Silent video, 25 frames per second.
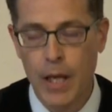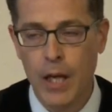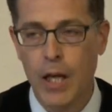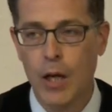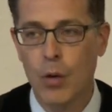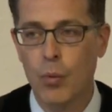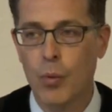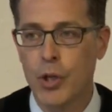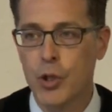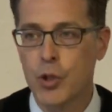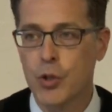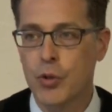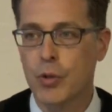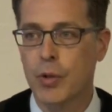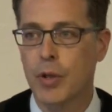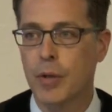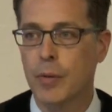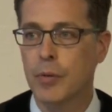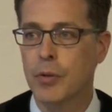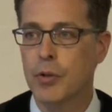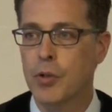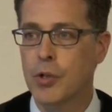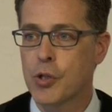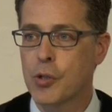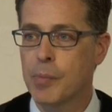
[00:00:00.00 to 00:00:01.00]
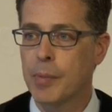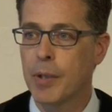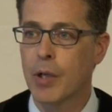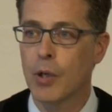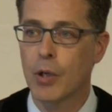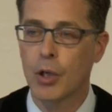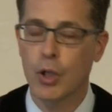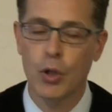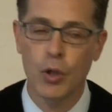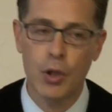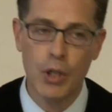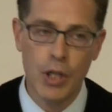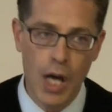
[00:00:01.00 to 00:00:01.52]
in which the, the
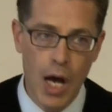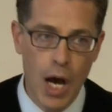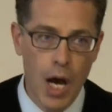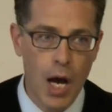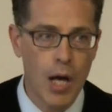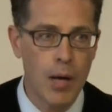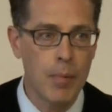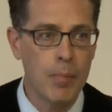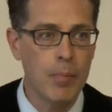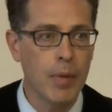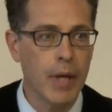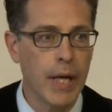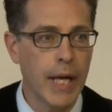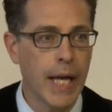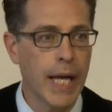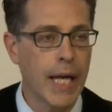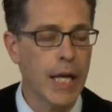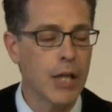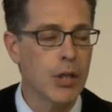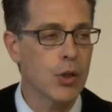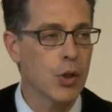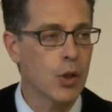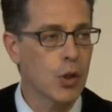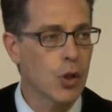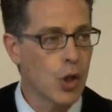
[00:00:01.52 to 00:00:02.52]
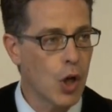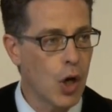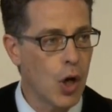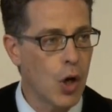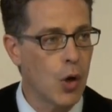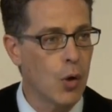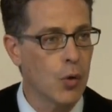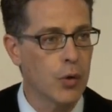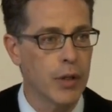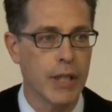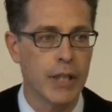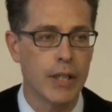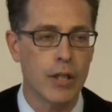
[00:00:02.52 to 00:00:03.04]
Spirit could come and
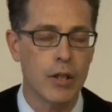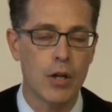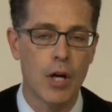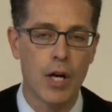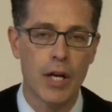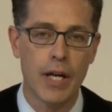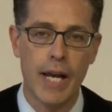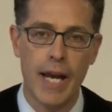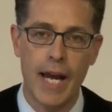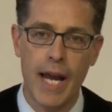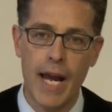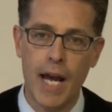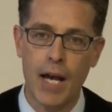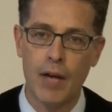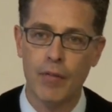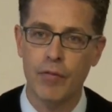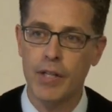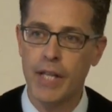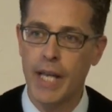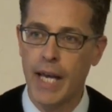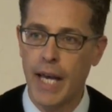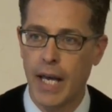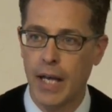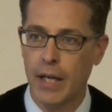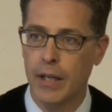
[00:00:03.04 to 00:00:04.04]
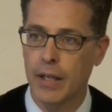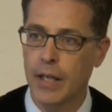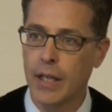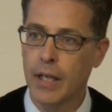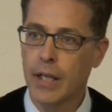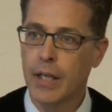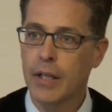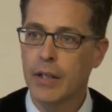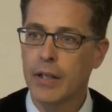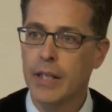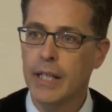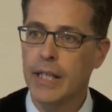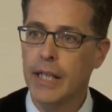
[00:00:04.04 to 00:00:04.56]
go. They did not have
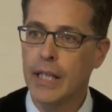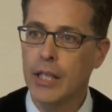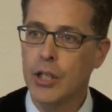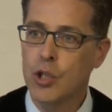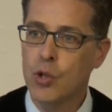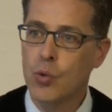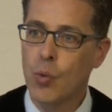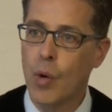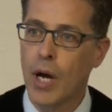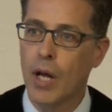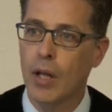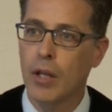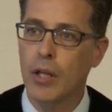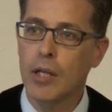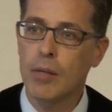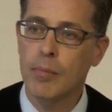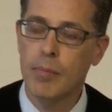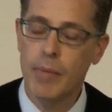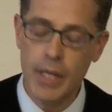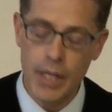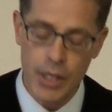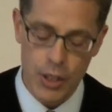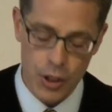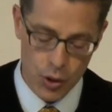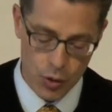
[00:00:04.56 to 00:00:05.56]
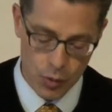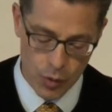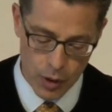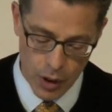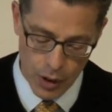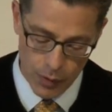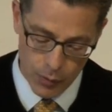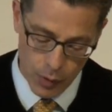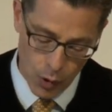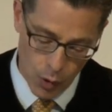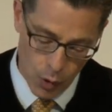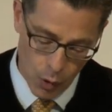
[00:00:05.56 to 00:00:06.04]
yet the indwelling ministry of the